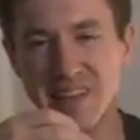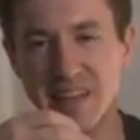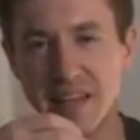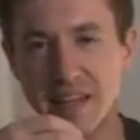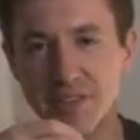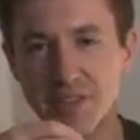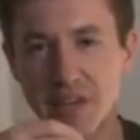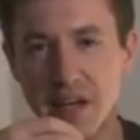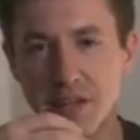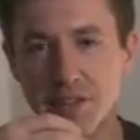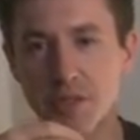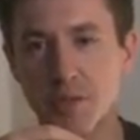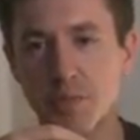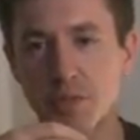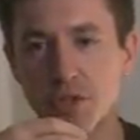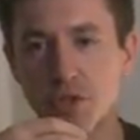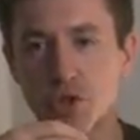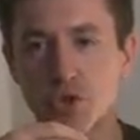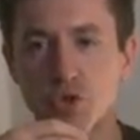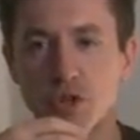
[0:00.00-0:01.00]
It's got some
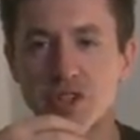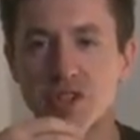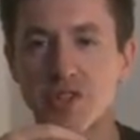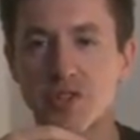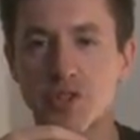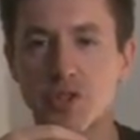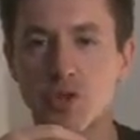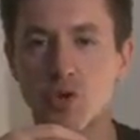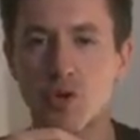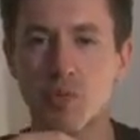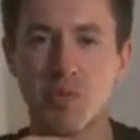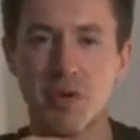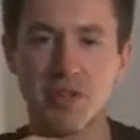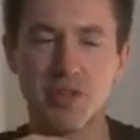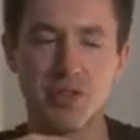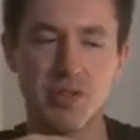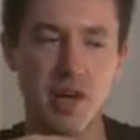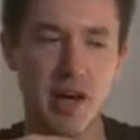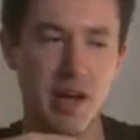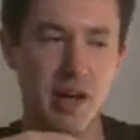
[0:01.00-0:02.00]
astringency to it, but
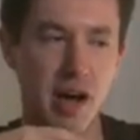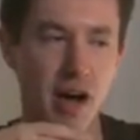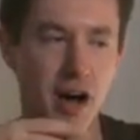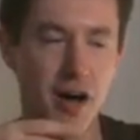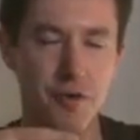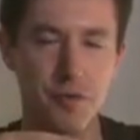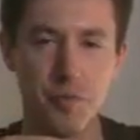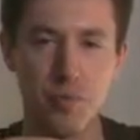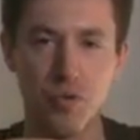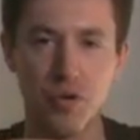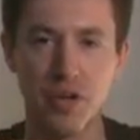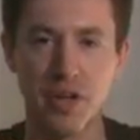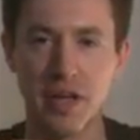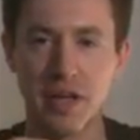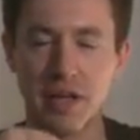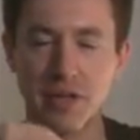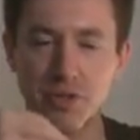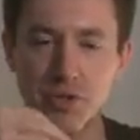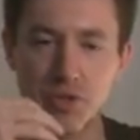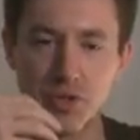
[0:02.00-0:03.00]
it's not off-putting.
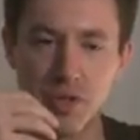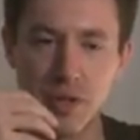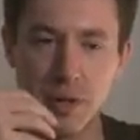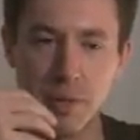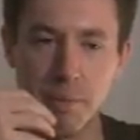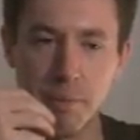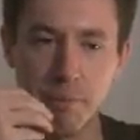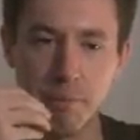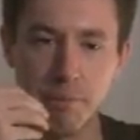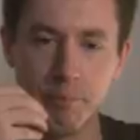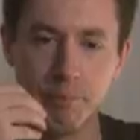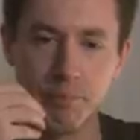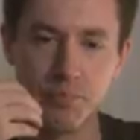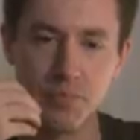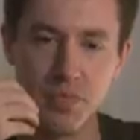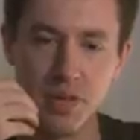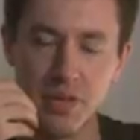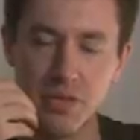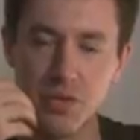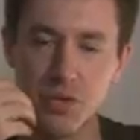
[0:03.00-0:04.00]

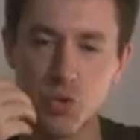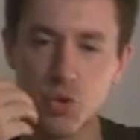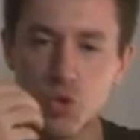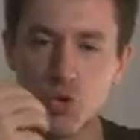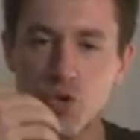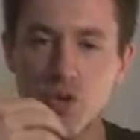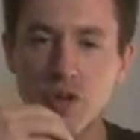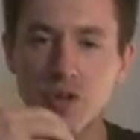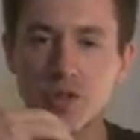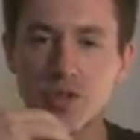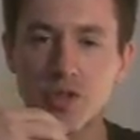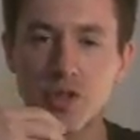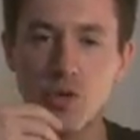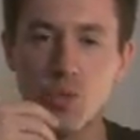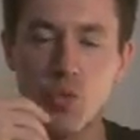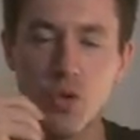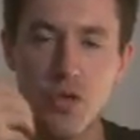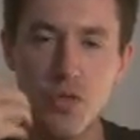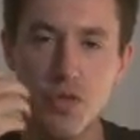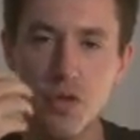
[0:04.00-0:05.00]
The astringency
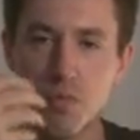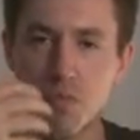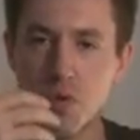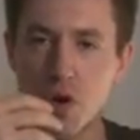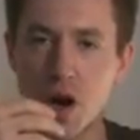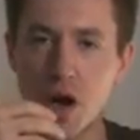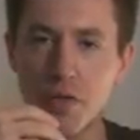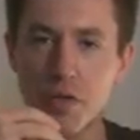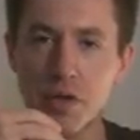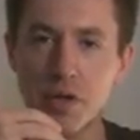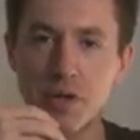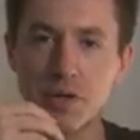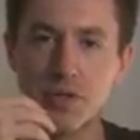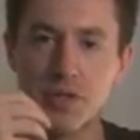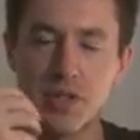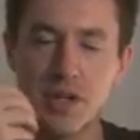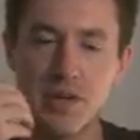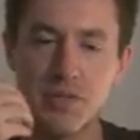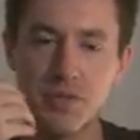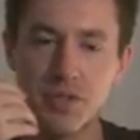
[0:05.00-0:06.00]
with the
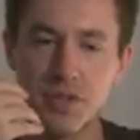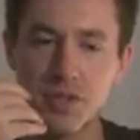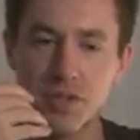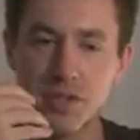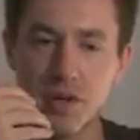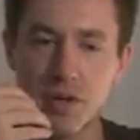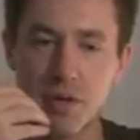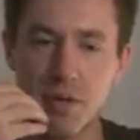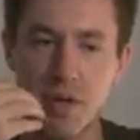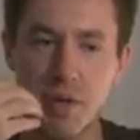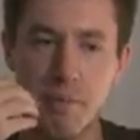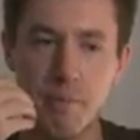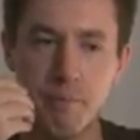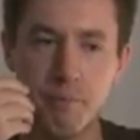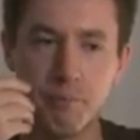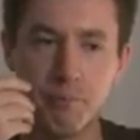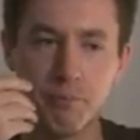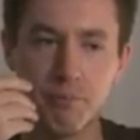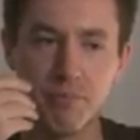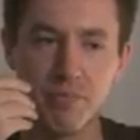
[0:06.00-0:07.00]
brothiness gives us a
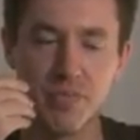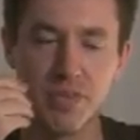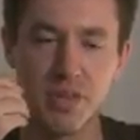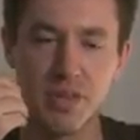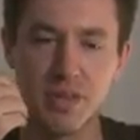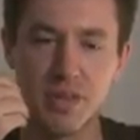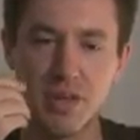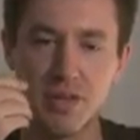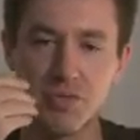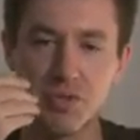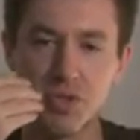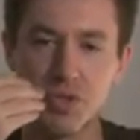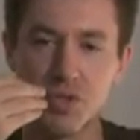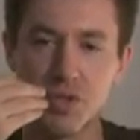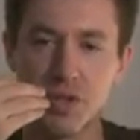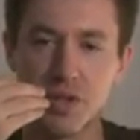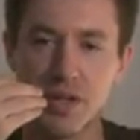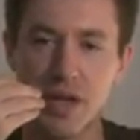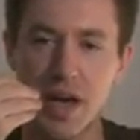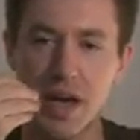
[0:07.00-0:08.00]

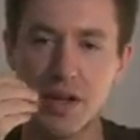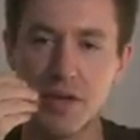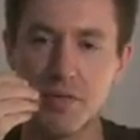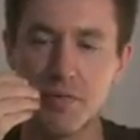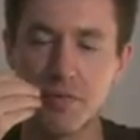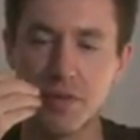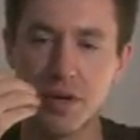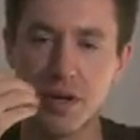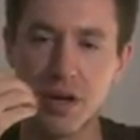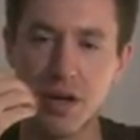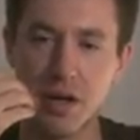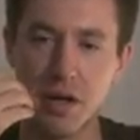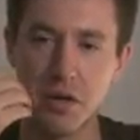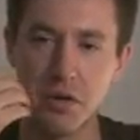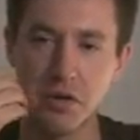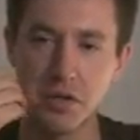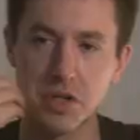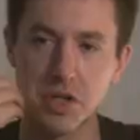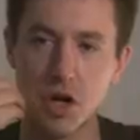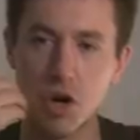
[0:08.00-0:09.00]
kind of
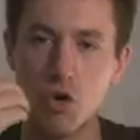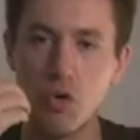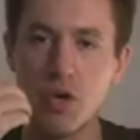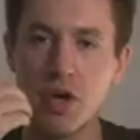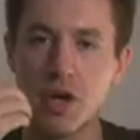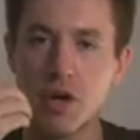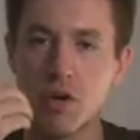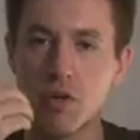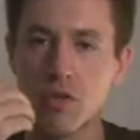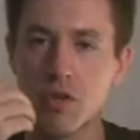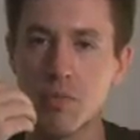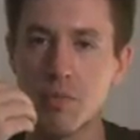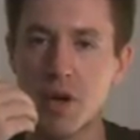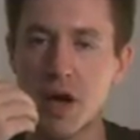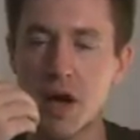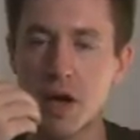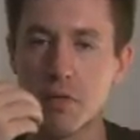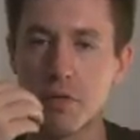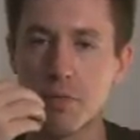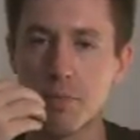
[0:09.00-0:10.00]
coating on the
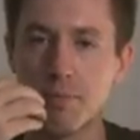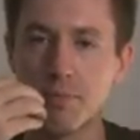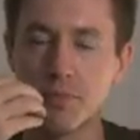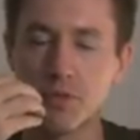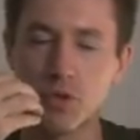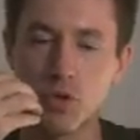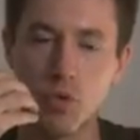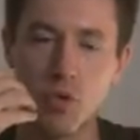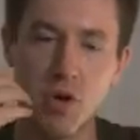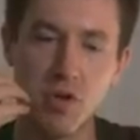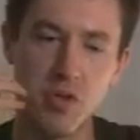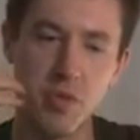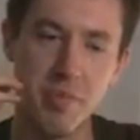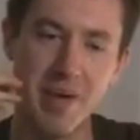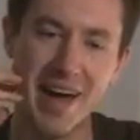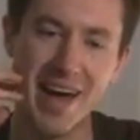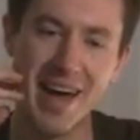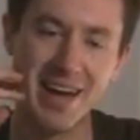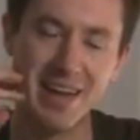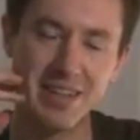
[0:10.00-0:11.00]
mouth. So on the
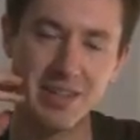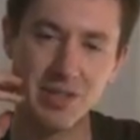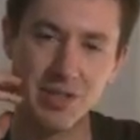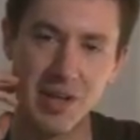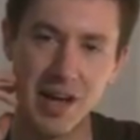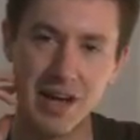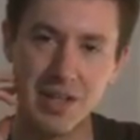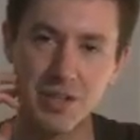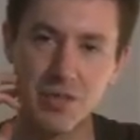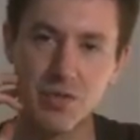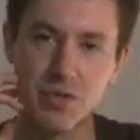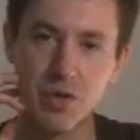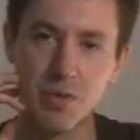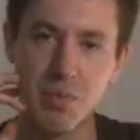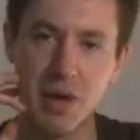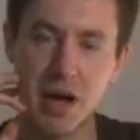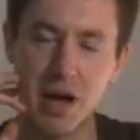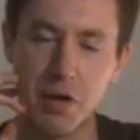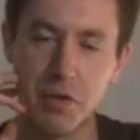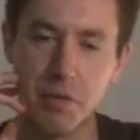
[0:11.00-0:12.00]
back and sides of your
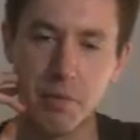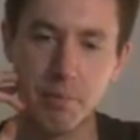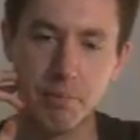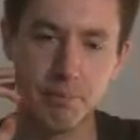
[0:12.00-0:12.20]
mouth,